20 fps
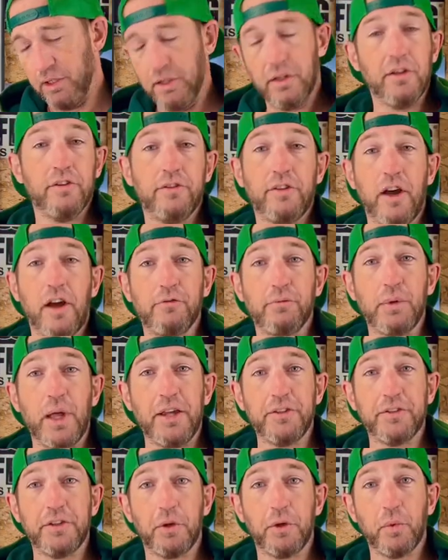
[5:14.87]
soft
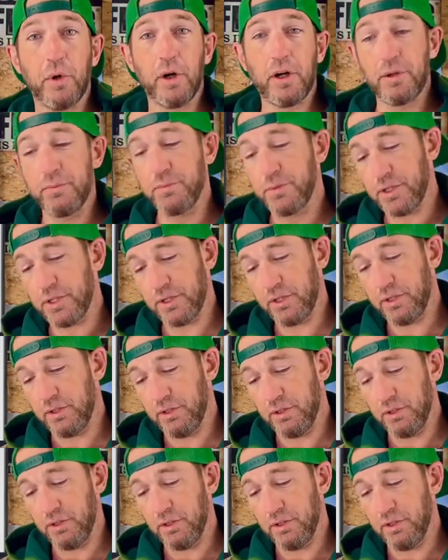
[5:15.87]
plastic worms,
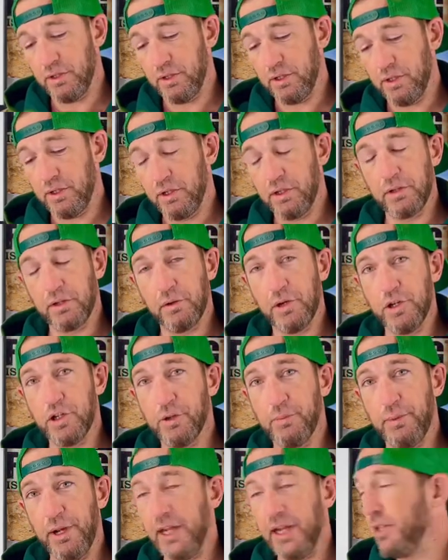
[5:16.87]

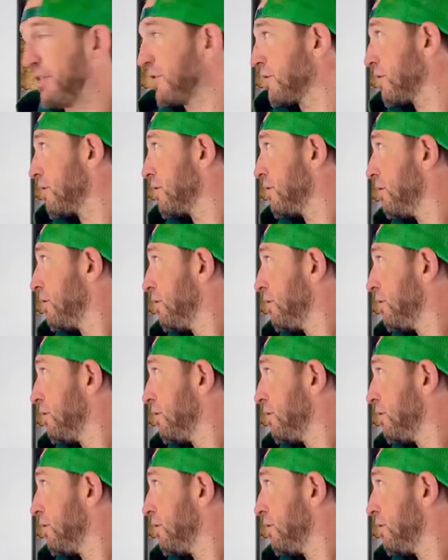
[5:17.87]
creature baits,